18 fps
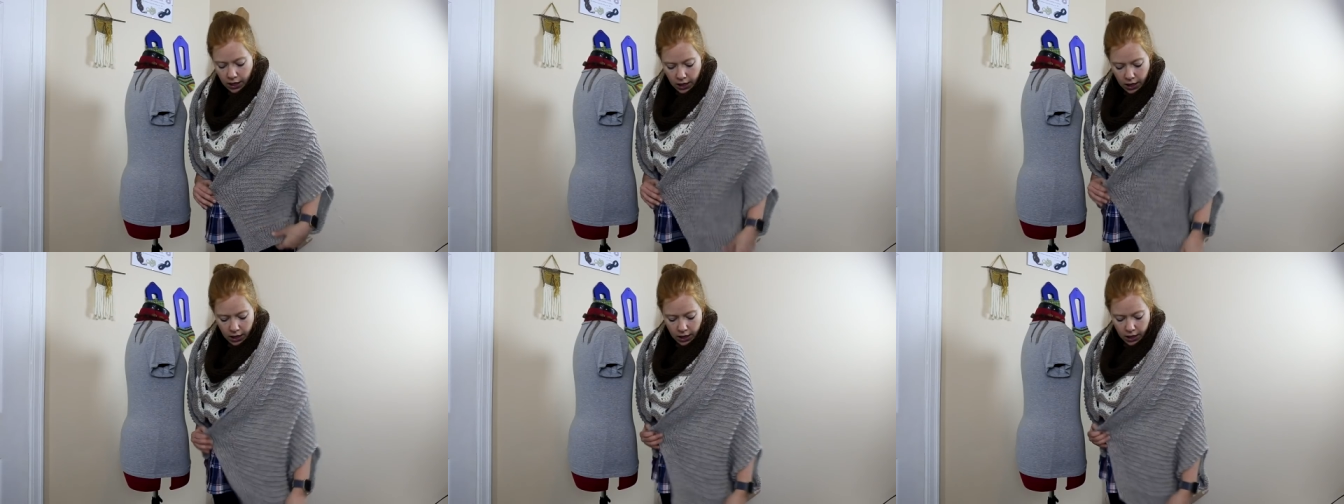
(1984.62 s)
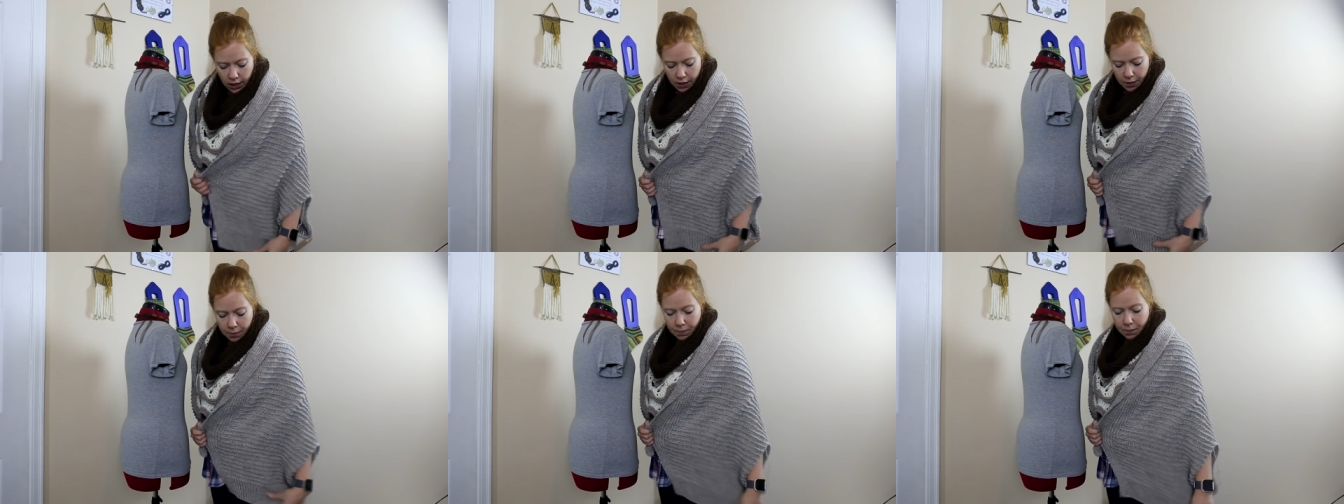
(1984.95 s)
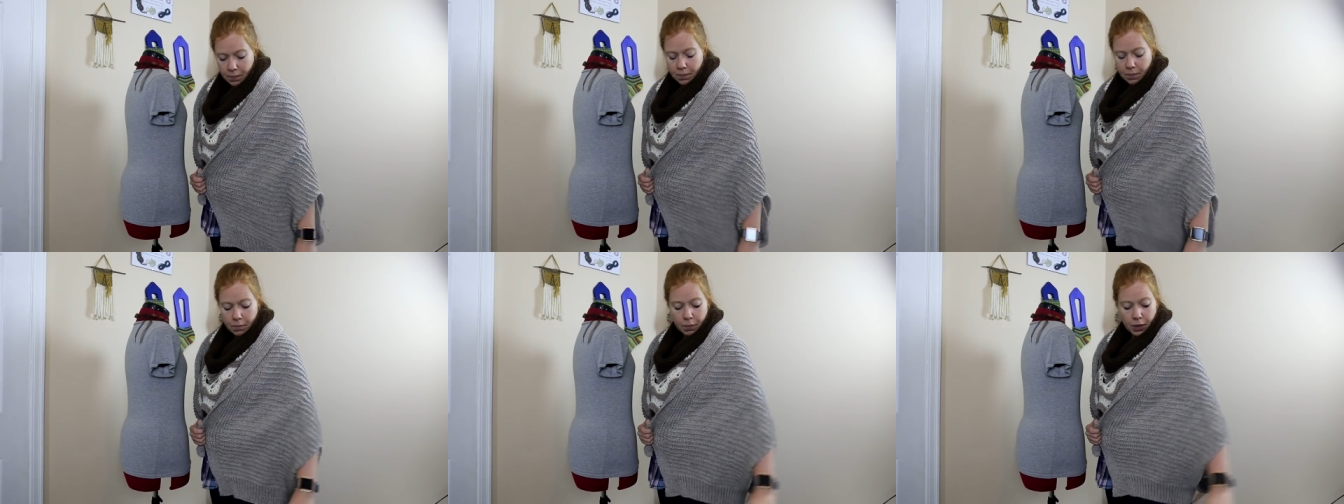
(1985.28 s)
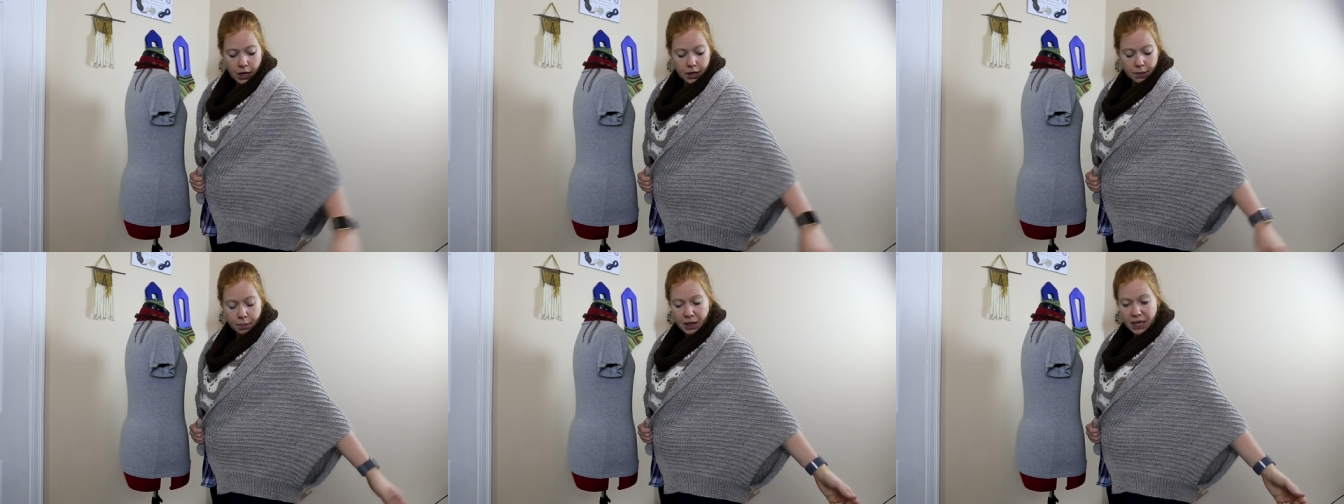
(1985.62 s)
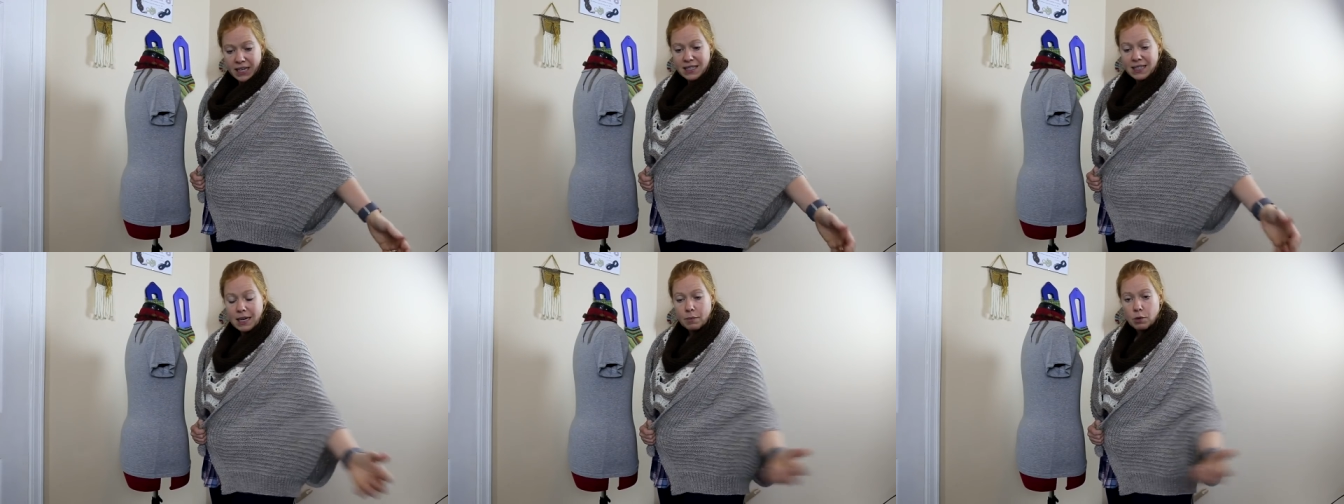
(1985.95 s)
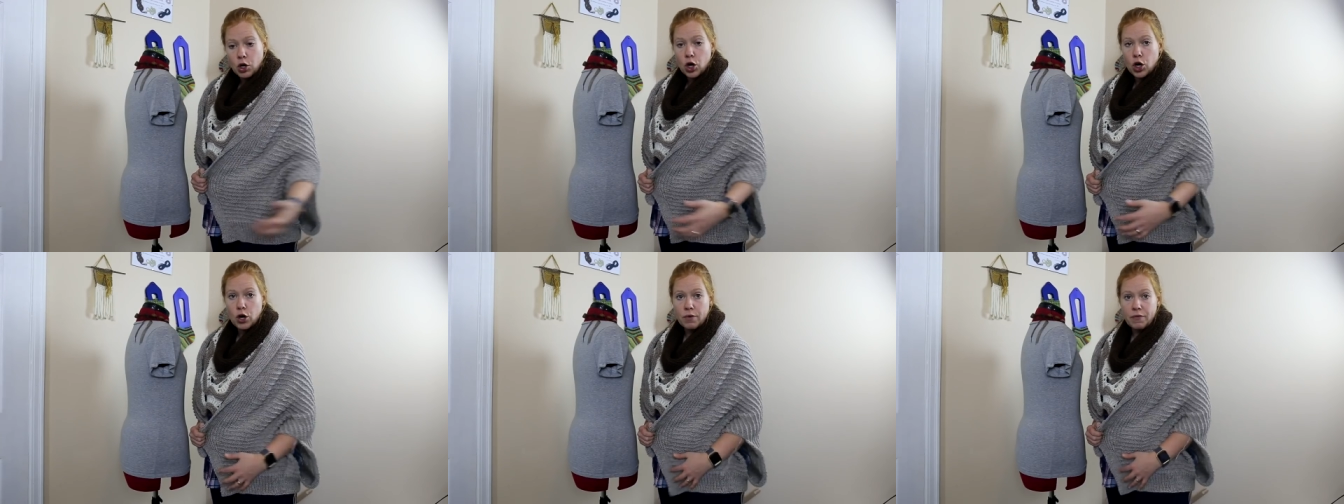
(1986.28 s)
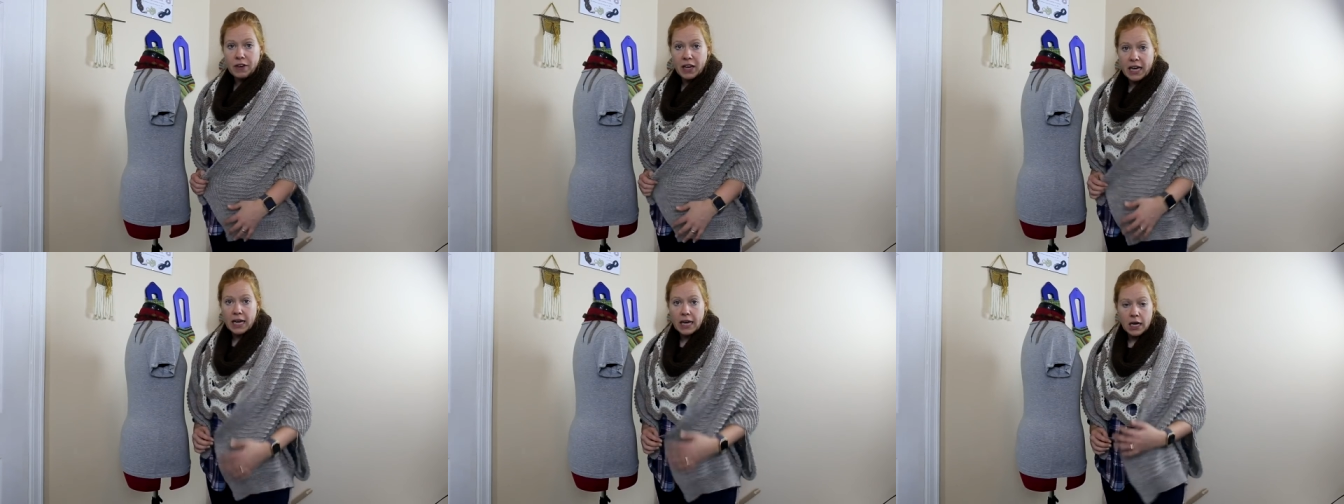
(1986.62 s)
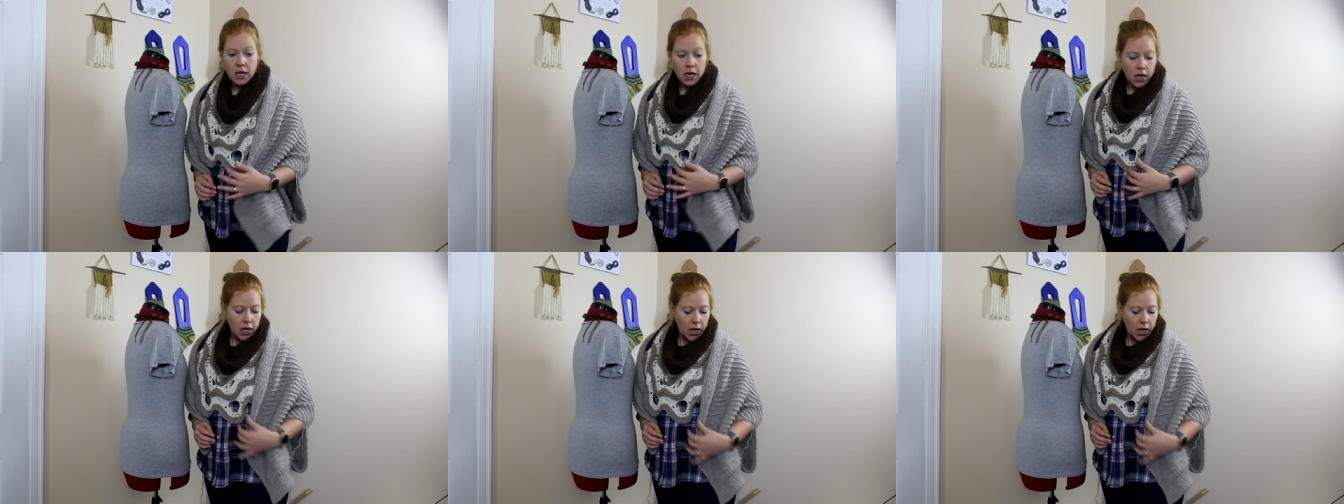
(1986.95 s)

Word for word: Um, but because I'm curvy,